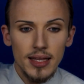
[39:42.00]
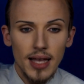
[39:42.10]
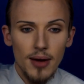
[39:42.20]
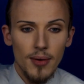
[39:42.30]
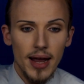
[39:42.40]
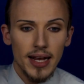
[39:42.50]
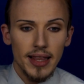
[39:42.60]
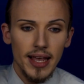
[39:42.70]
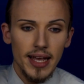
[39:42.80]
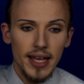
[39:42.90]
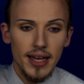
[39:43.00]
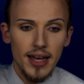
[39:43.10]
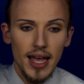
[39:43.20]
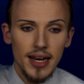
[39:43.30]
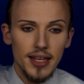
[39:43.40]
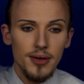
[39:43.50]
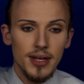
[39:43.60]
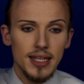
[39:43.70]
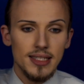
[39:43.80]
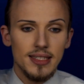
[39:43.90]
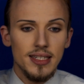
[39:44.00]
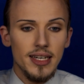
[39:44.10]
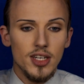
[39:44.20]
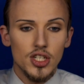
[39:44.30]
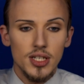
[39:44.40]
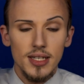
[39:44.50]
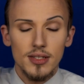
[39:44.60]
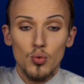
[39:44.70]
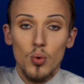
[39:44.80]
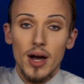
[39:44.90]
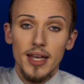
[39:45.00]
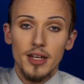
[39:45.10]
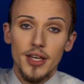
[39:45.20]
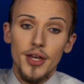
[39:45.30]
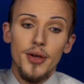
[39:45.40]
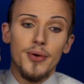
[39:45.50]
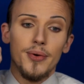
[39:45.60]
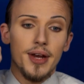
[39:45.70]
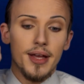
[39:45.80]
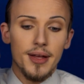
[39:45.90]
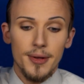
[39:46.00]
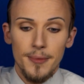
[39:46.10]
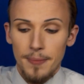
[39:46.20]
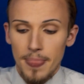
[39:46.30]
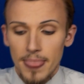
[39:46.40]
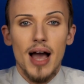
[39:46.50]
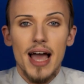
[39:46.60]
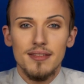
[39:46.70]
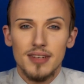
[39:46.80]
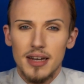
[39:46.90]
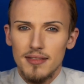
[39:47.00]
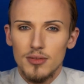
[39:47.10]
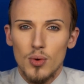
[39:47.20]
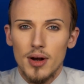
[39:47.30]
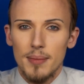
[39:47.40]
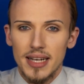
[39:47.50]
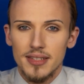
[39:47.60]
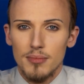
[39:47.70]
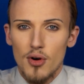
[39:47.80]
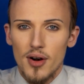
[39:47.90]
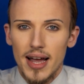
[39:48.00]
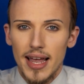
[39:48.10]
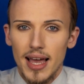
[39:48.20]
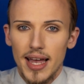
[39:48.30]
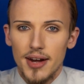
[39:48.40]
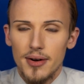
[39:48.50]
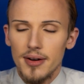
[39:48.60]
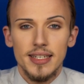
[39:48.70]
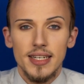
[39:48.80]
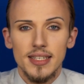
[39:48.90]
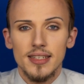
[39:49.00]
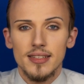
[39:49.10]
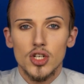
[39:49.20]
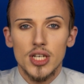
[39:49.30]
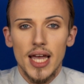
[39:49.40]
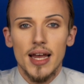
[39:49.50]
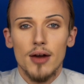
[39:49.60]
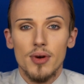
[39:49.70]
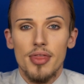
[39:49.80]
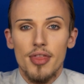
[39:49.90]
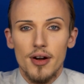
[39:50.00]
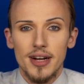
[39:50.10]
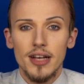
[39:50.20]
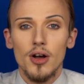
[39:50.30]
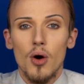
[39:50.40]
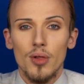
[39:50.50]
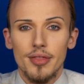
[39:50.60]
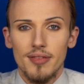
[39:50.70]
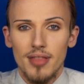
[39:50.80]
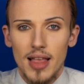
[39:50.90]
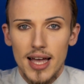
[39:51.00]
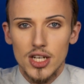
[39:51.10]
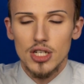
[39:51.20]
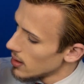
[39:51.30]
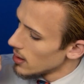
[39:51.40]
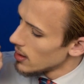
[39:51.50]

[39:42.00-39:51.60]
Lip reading: directly here, and you can see she is quite cute. I have another one, Max & More highlighter. This is the shade 130 Gold Flash.